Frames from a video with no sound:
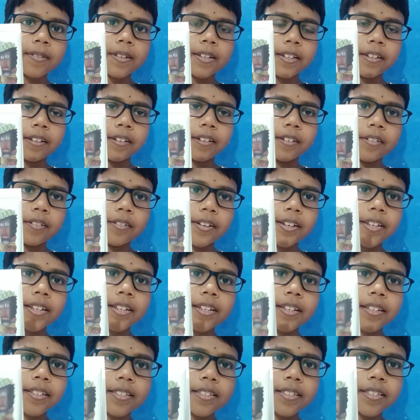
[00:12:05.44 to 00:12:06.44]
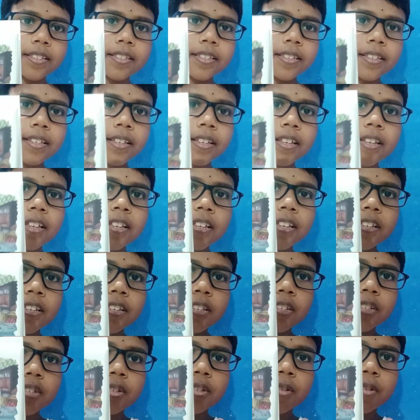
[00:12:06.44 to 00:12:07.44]
Here it is.
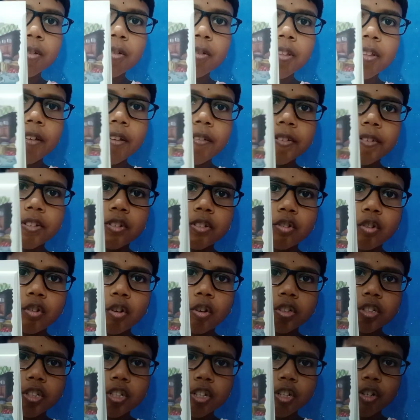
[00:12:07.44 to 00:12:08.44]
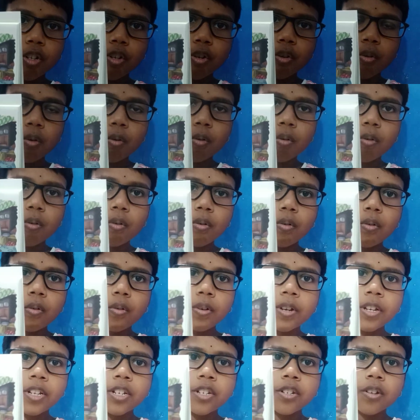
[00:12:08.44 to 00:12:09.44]
So there is Dr.
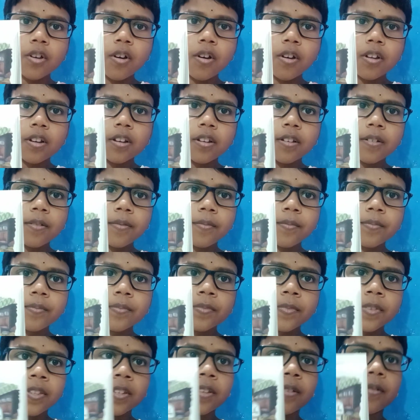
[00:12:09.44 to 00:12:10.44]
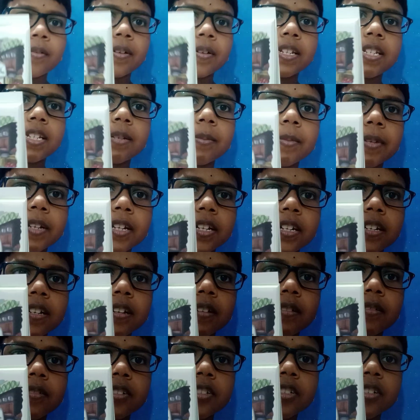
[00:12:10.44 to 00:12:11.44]
Know-it-all. Wait a minute, I
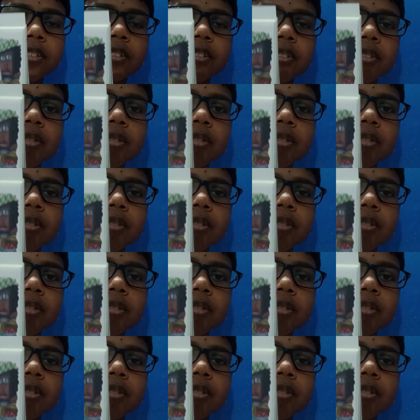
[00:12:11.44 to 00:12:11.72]
will just